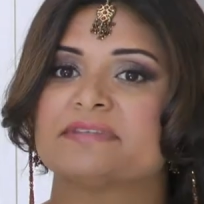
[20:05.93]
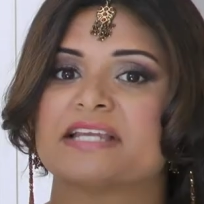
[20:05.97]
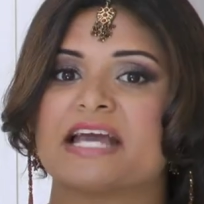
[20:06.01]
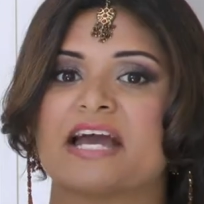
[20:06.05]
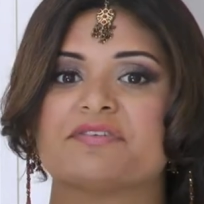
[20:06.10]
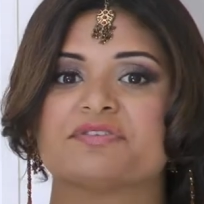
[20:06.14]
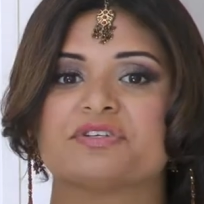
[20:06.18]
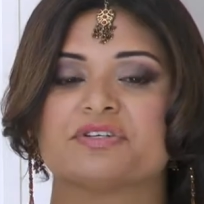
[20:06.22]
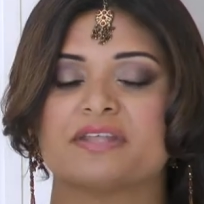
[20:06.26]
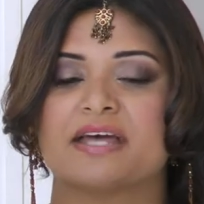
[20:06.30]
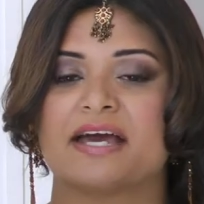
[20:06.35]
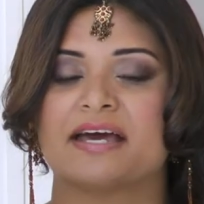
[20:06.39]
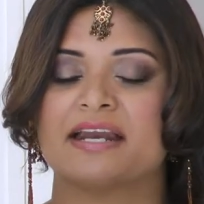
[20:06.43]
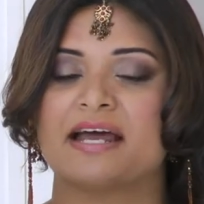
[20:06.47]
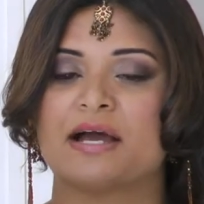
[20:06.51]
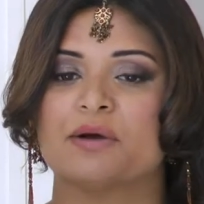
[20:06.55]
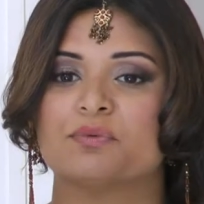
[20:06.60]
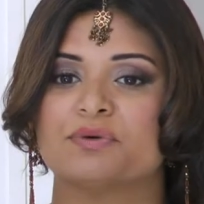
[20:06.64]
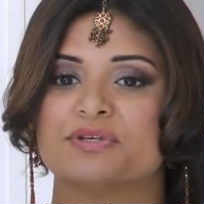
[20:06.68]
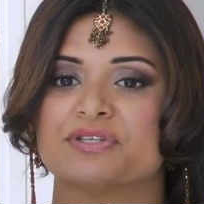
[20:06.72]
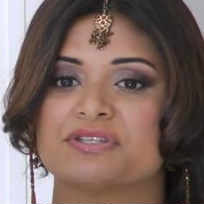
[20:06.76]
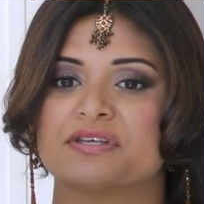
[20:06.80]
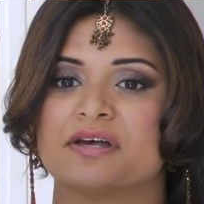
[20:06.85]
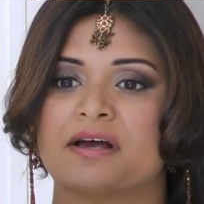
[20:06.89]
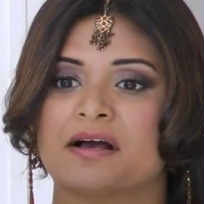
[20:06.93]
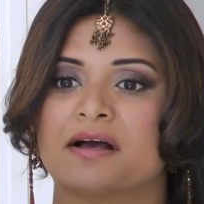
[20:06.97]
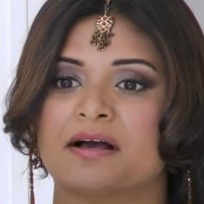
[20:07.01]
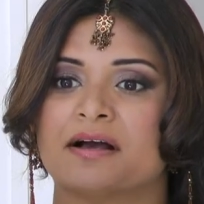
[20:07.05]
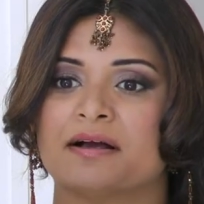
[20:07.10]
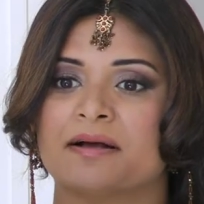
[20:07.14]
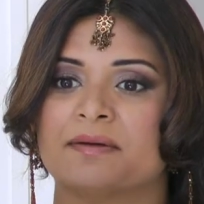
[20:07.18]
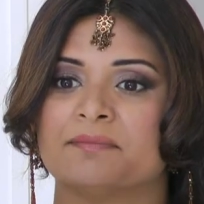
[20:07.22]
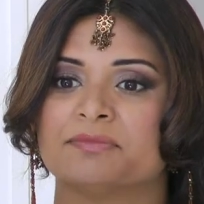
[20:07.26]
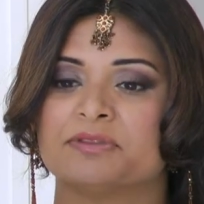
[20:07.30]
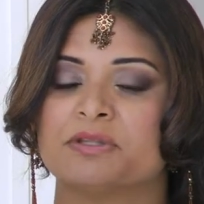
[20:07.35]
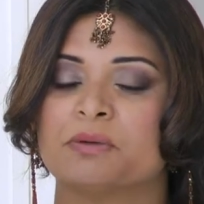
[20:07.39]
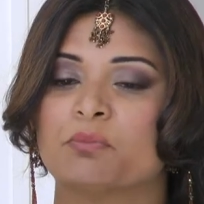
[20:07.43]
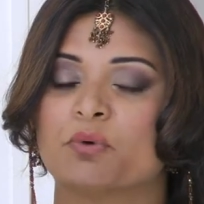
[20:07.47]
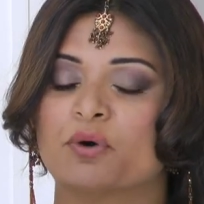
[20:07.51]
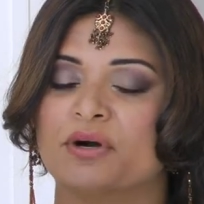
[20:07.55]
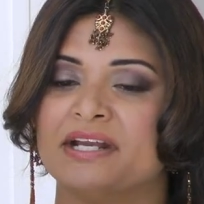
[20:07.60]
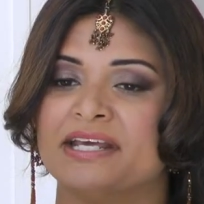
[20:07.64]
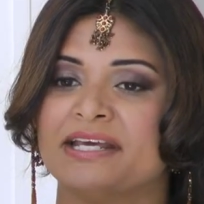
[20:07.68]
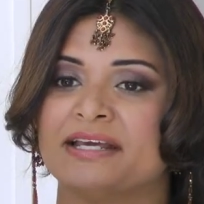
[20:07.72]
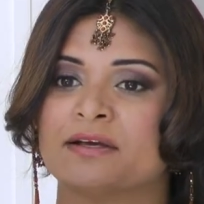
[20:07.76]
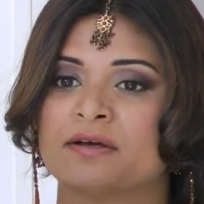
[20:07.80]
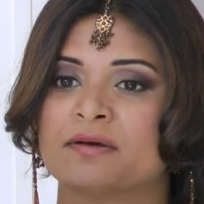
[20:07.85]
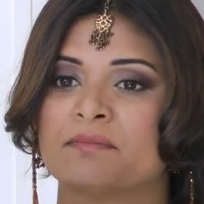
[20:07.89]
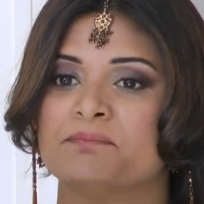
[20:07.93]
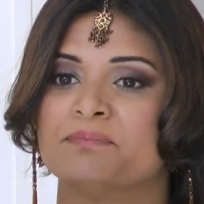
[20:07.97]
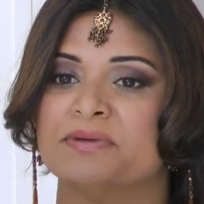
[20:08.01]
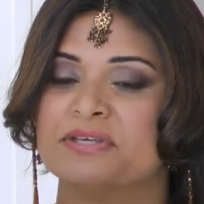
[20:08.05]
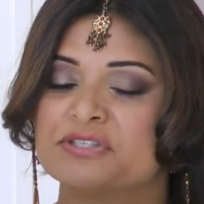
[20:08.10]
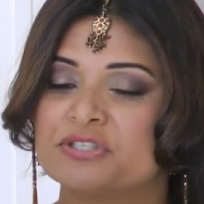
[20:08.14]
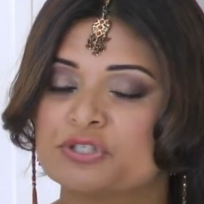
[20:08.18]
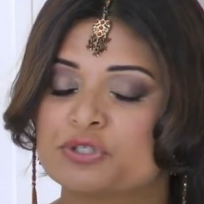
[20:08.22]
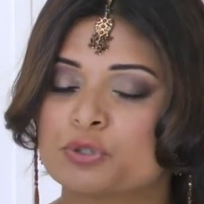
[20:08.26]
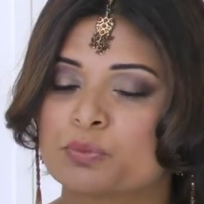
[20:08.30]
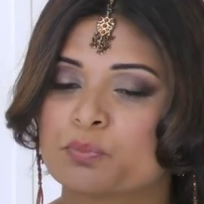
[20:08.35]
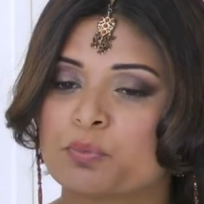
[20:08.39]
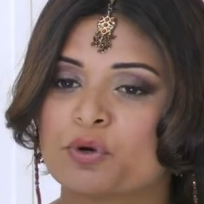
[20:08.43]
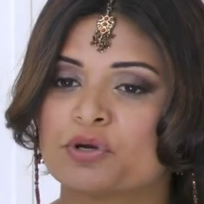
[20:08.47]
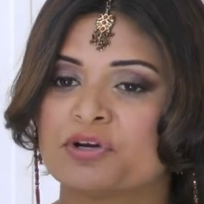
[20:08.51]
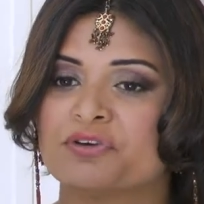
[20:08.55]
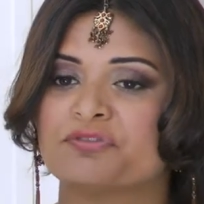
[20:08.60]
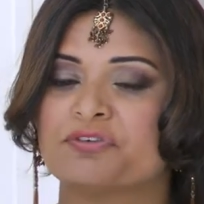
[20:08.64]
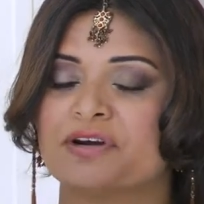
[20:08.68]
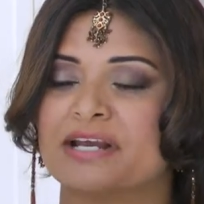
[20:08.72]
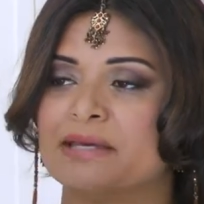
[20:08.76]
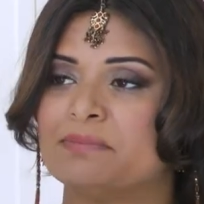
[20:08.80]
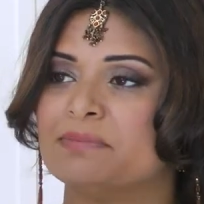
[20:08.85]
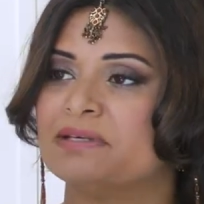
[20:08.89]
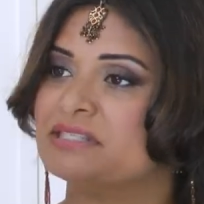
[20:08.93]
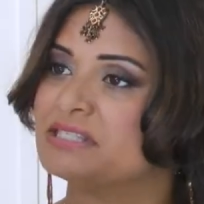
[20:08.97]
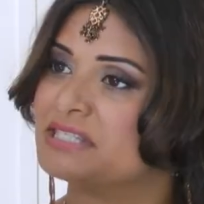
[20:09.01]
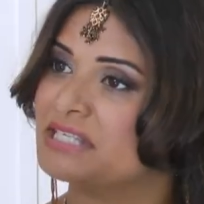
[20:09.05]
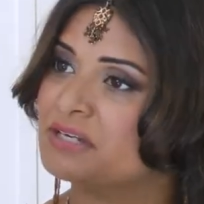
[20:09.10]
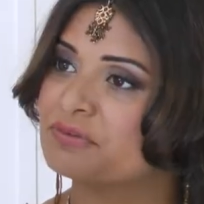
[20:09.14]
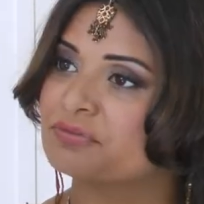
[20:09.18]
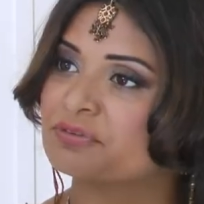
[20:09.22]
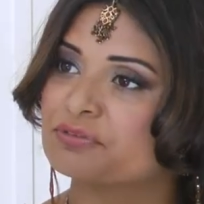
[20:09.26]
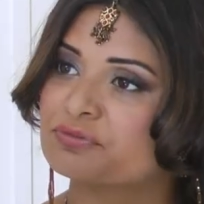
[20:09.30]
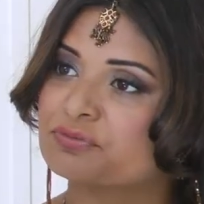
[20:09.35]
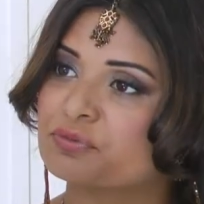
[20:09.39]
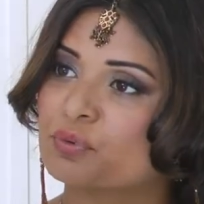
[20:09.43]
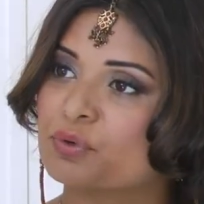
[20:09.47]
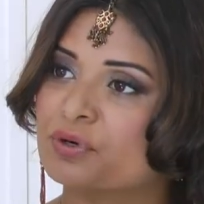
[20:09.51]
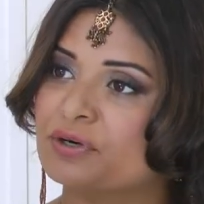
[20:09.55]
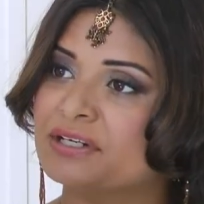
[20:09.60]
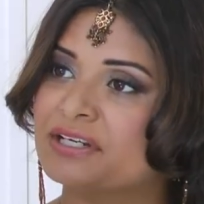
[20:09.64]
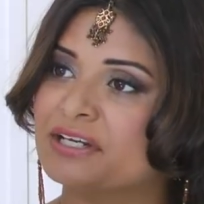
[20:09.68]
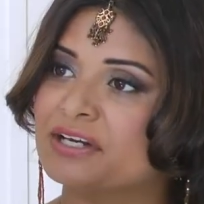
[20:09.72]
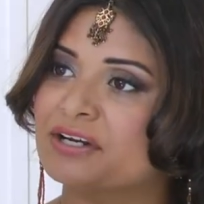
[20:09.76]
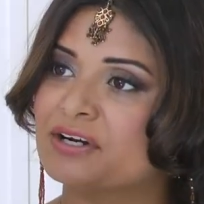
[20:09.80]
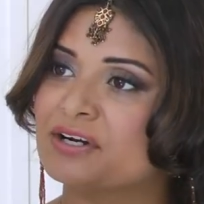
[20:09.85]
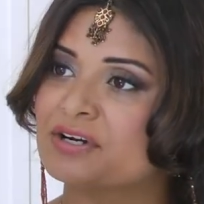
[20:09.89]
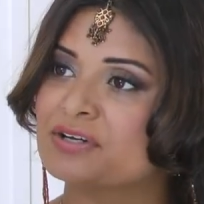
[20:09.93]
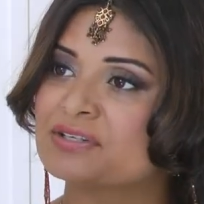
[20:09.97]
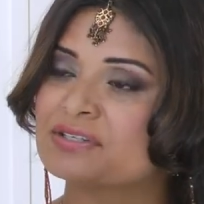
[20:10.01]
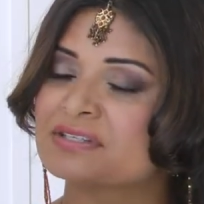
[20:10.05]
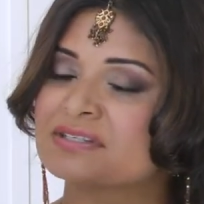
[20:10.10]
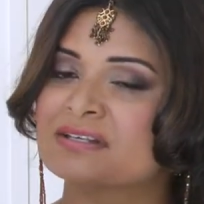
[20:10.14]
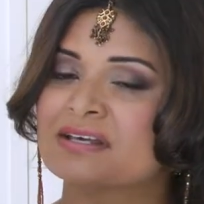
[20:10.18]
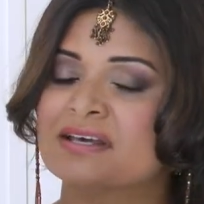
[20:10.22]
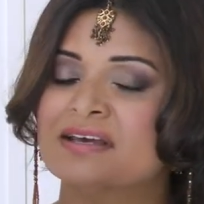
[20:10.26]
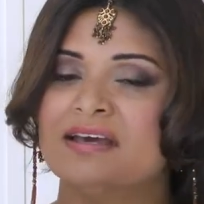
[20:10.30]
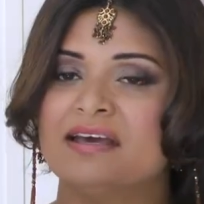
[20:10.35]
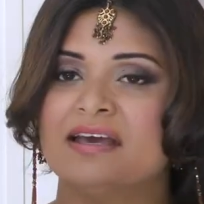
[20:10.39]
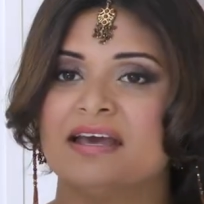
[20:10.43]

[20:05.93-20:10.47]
After that, I was the morning business reporter for ABC for 4 years.